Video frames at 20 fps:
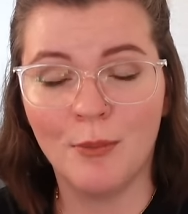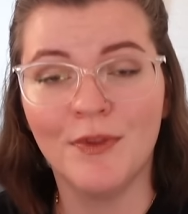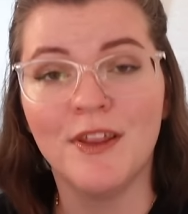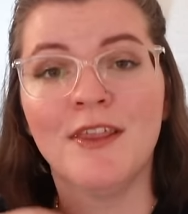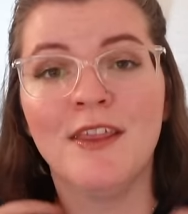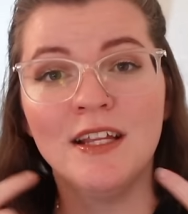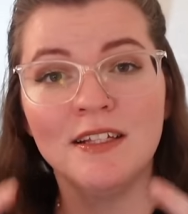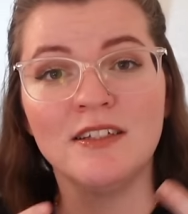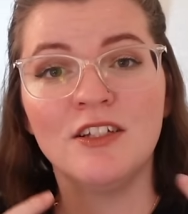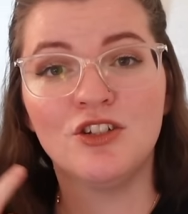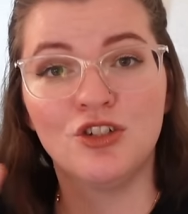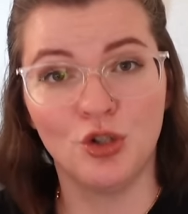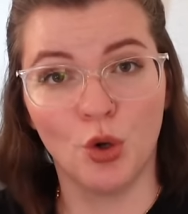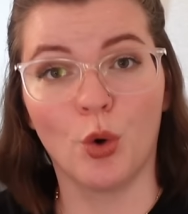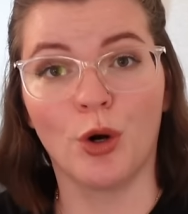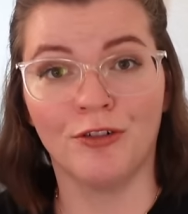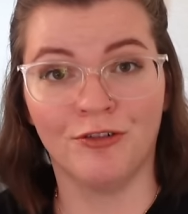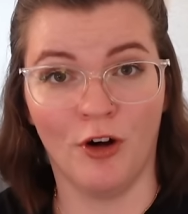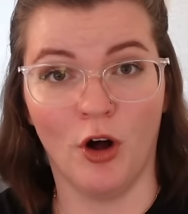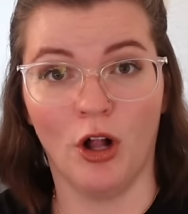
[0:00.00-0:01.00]
this is
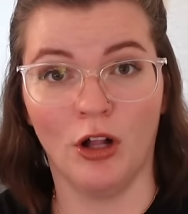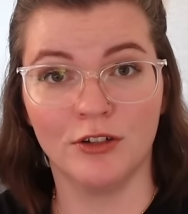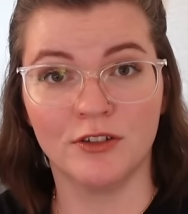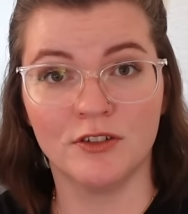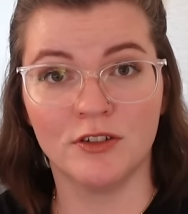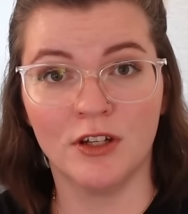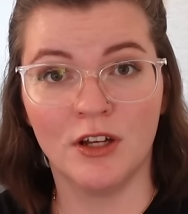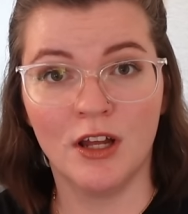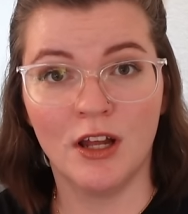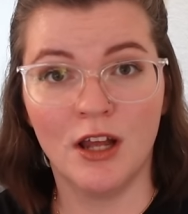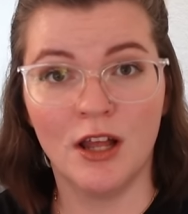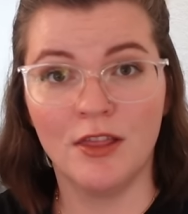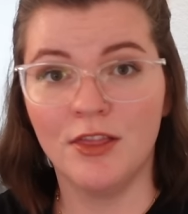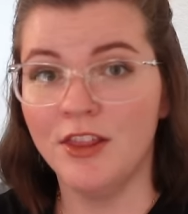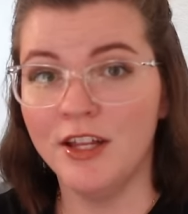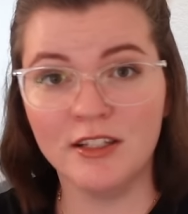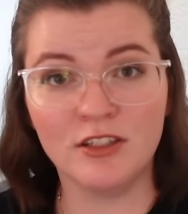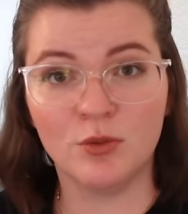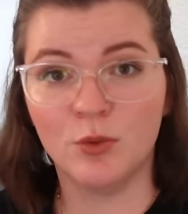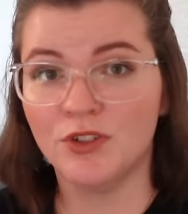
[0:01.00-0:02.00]
your fault.
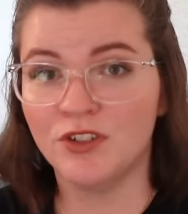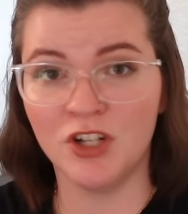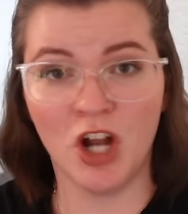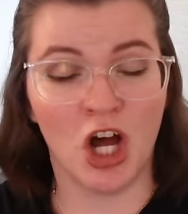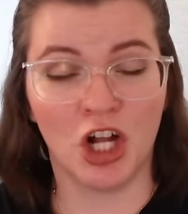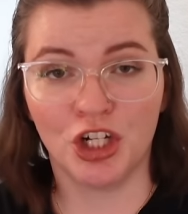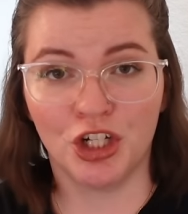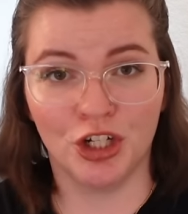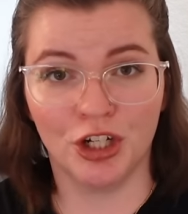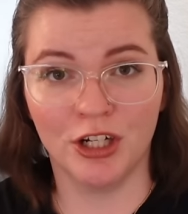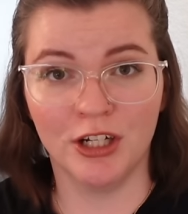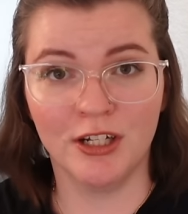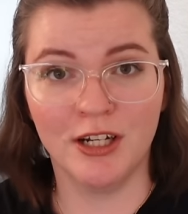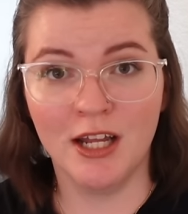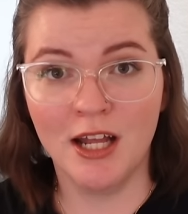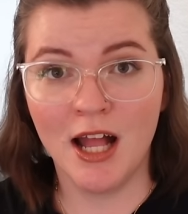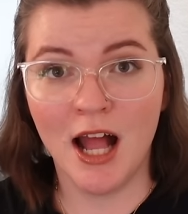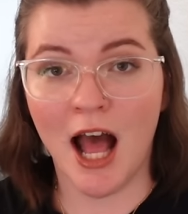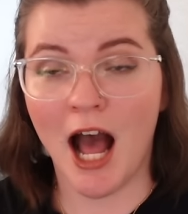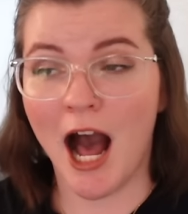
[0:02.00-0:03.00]
This was not
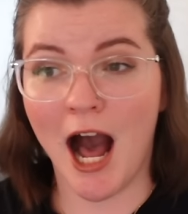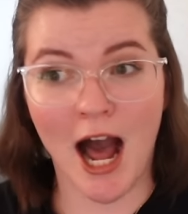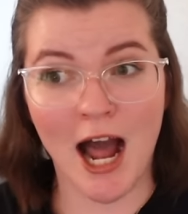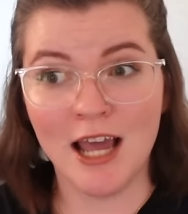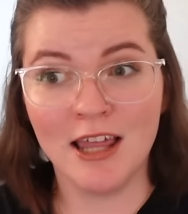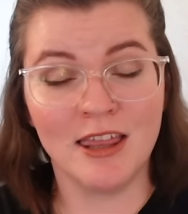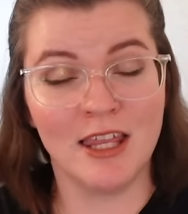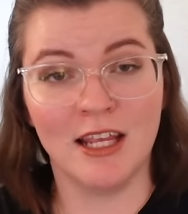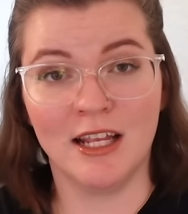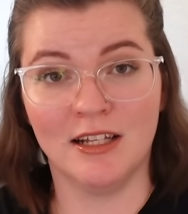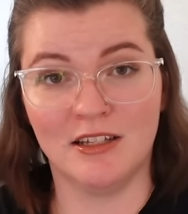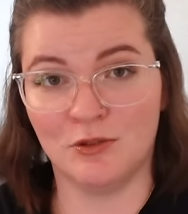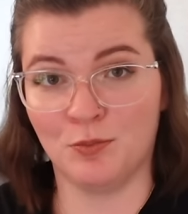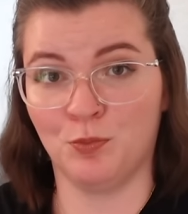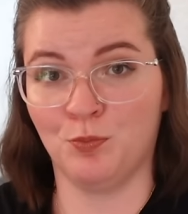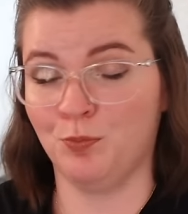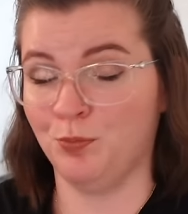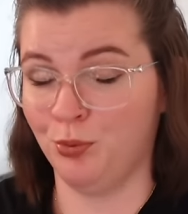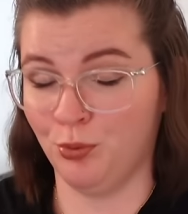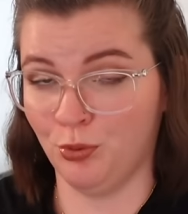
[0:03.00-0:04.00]
good. I think it's
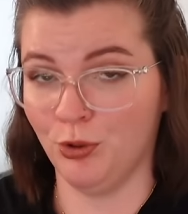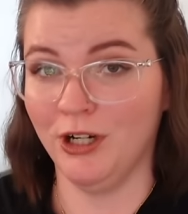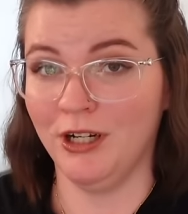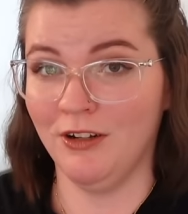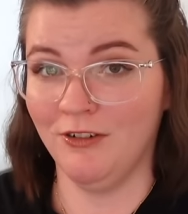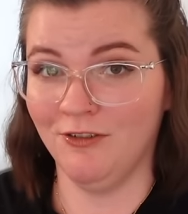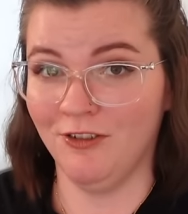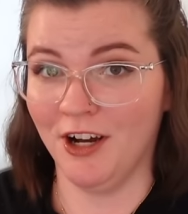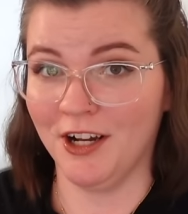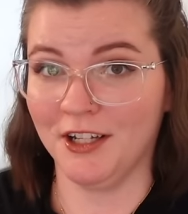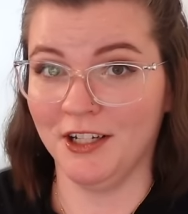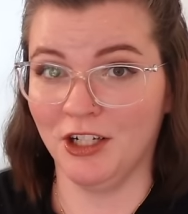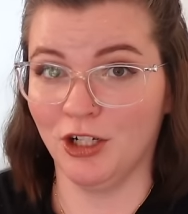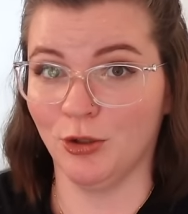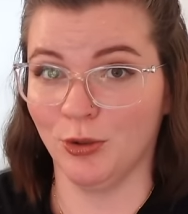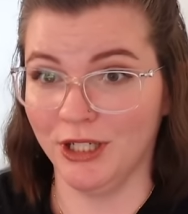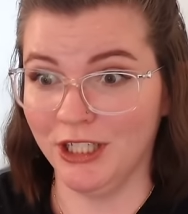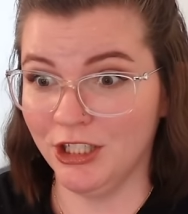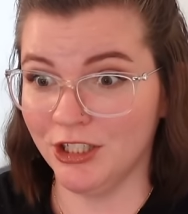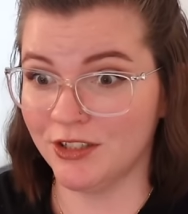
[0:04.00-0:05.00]
pretty fucking
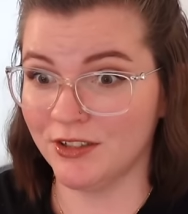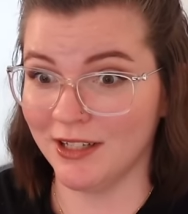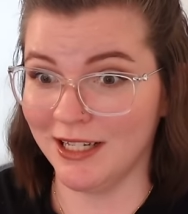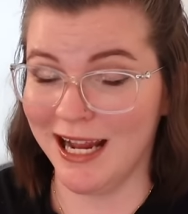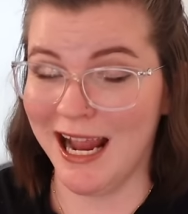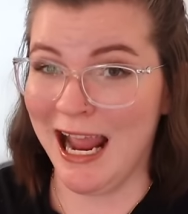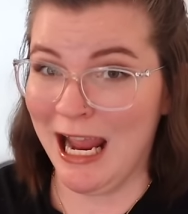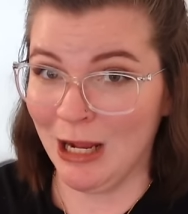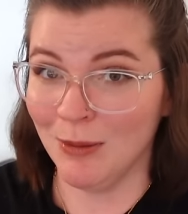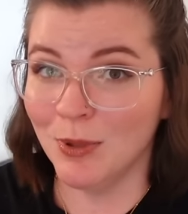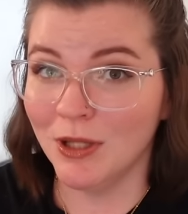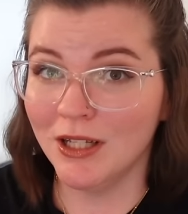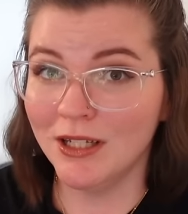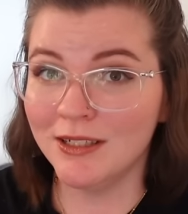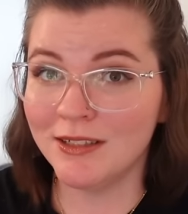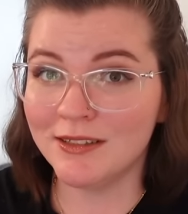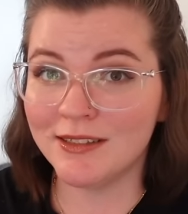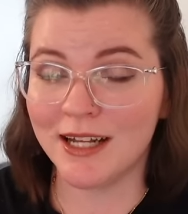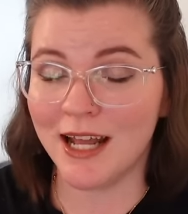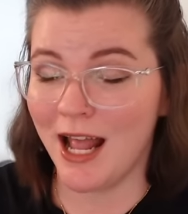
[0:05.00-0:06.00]
egregiously
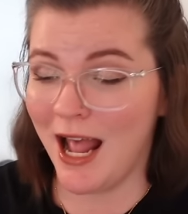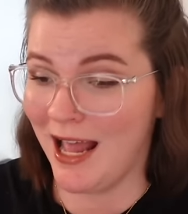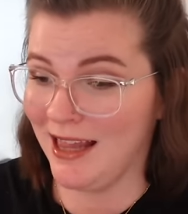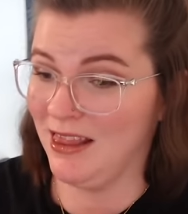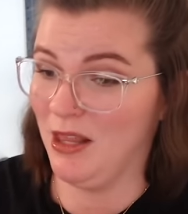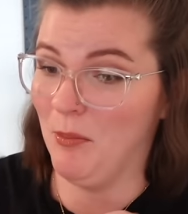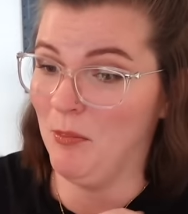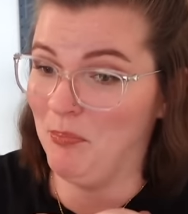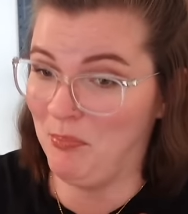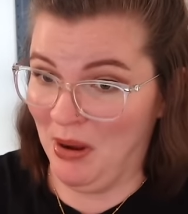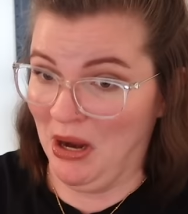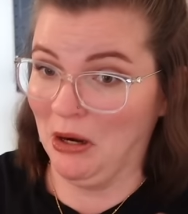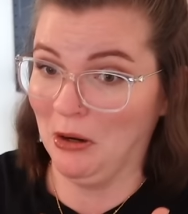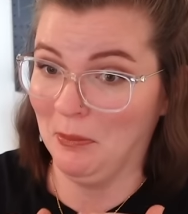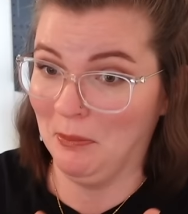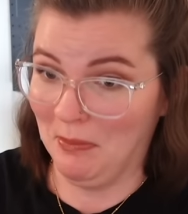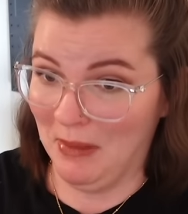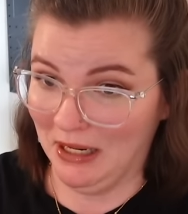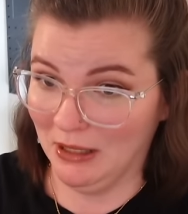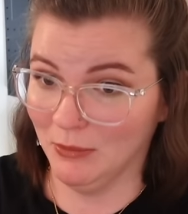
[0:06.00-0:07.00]
ableist at the
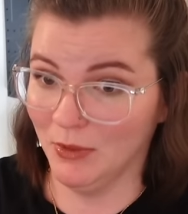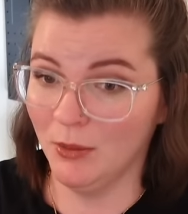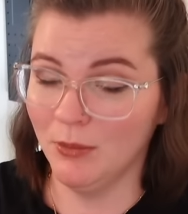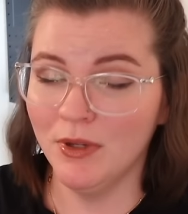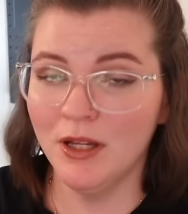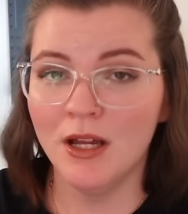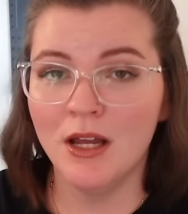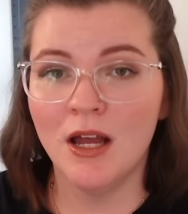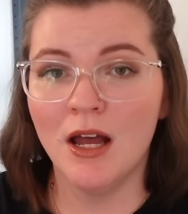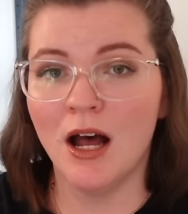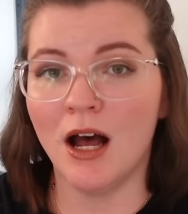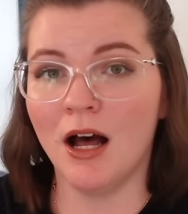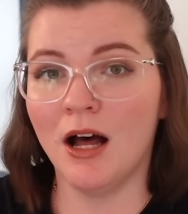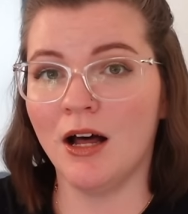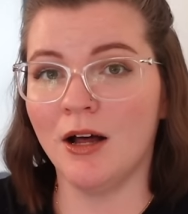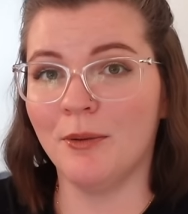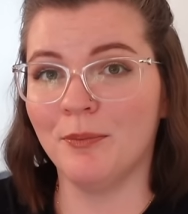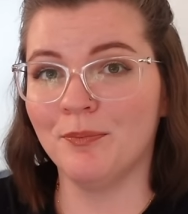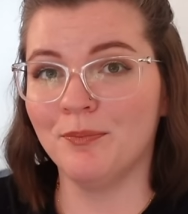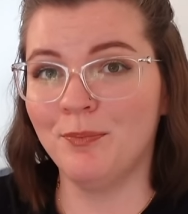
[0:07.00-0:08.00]
bare minimum.
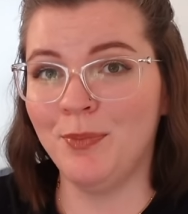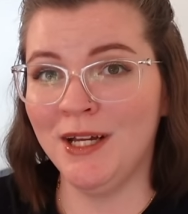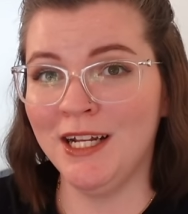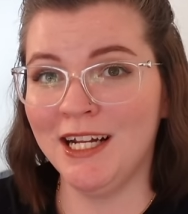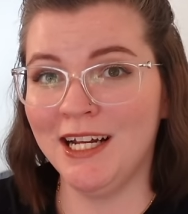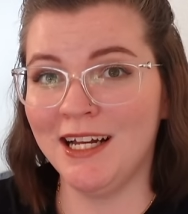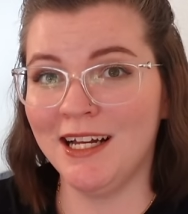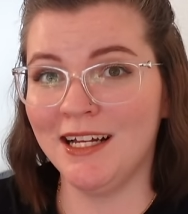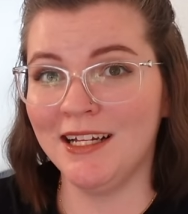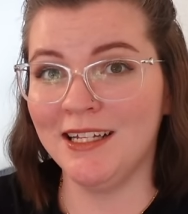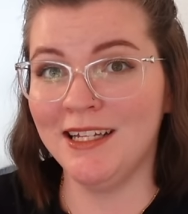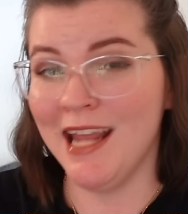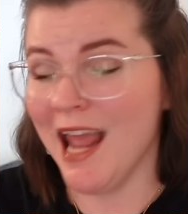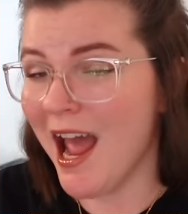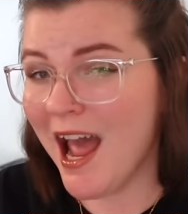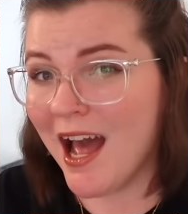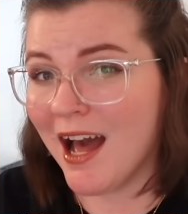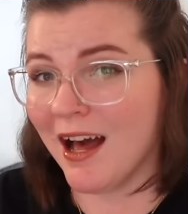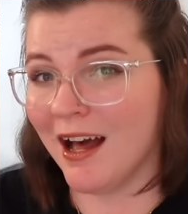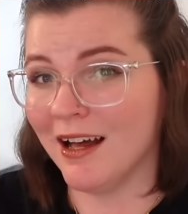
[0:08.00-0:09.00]

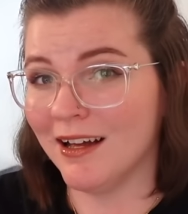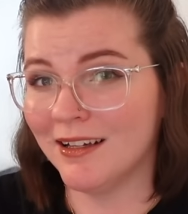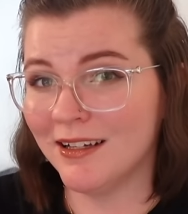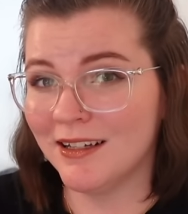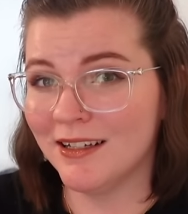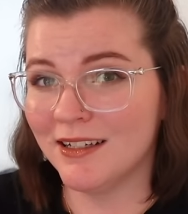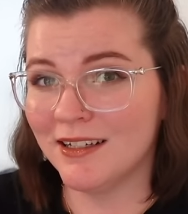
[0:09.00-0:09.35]
Yeah.